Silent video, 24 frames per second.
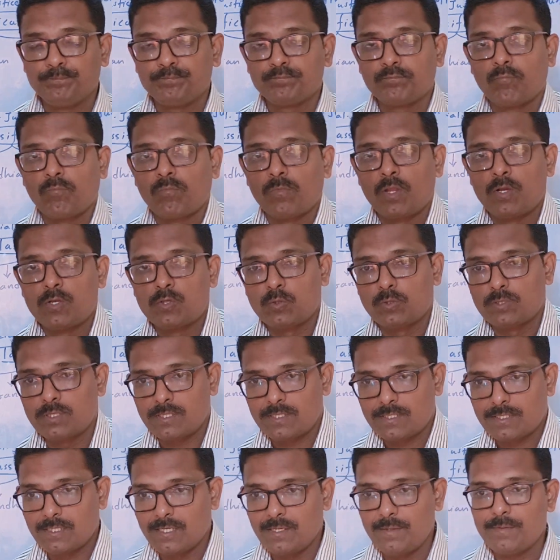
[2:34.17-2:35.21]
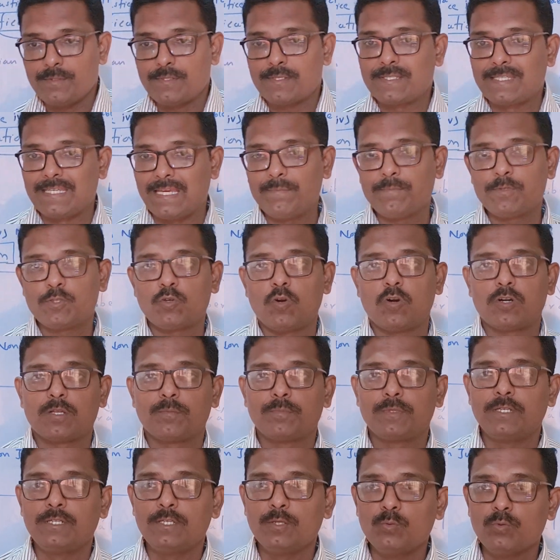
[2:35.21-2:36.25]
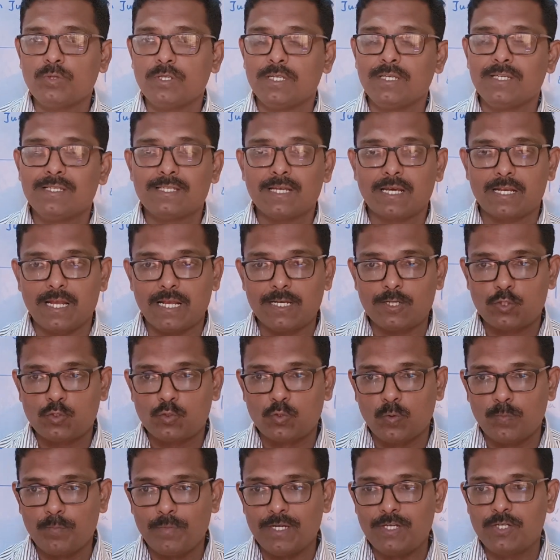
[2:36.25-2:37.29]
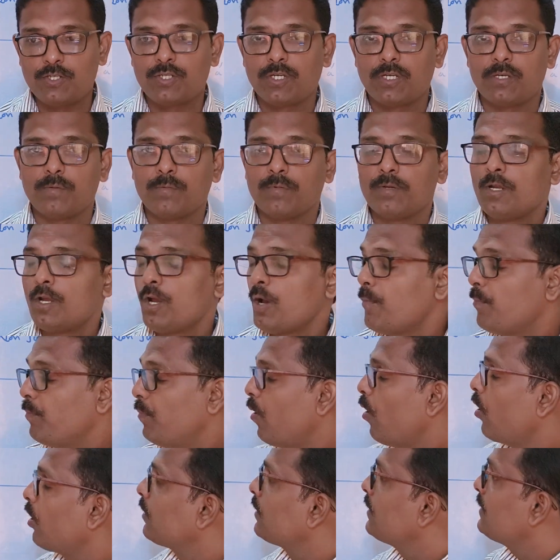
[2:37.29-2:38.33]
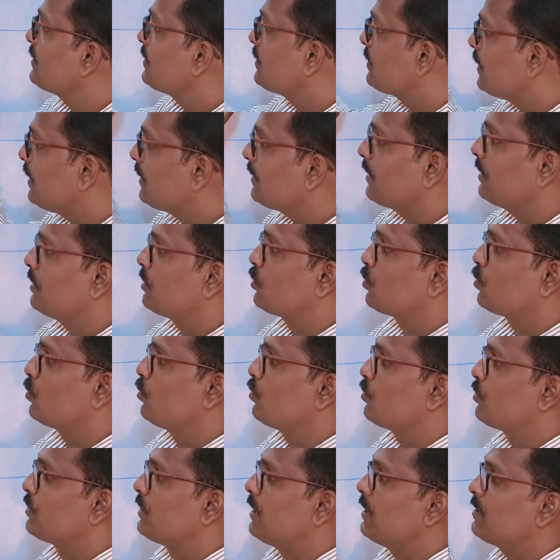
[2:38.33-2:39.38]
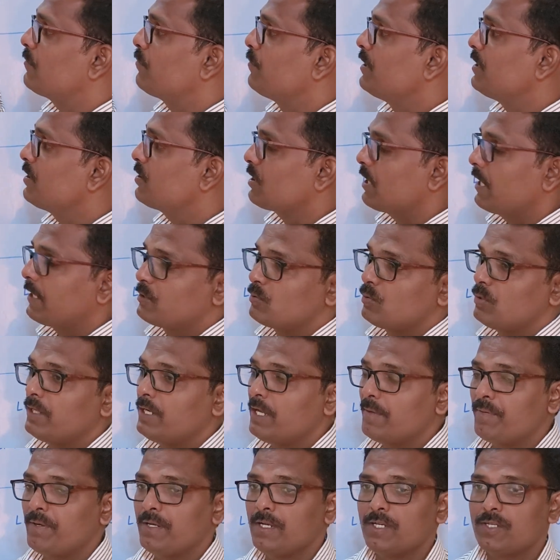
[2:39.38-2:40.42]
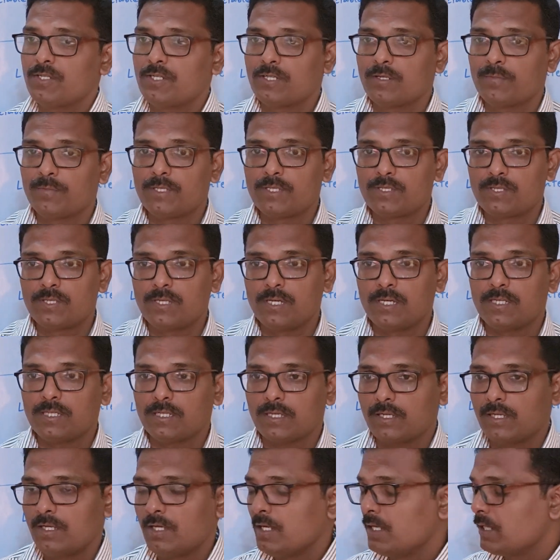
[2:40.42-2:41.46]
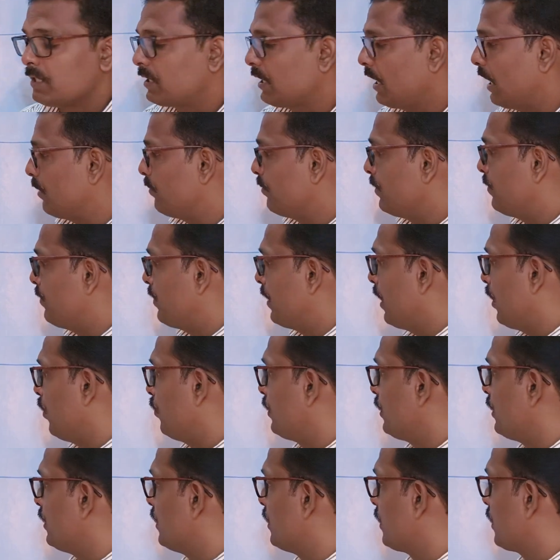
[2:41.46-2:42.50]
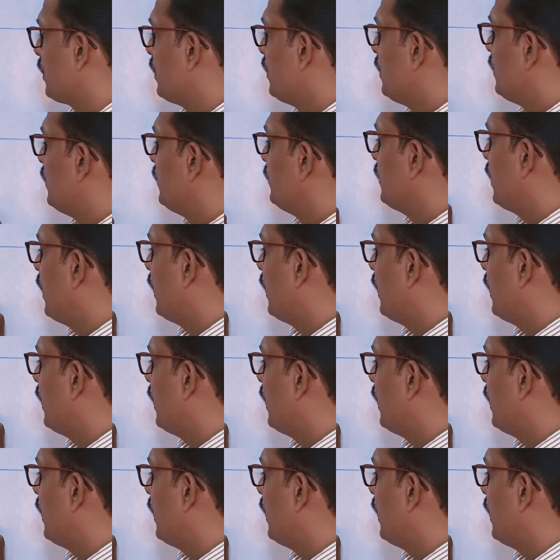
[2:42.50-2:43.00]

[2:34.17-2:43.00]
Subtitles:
there. So same sort of the duties are also mentioned for the state also. State means actually definition of the state can be found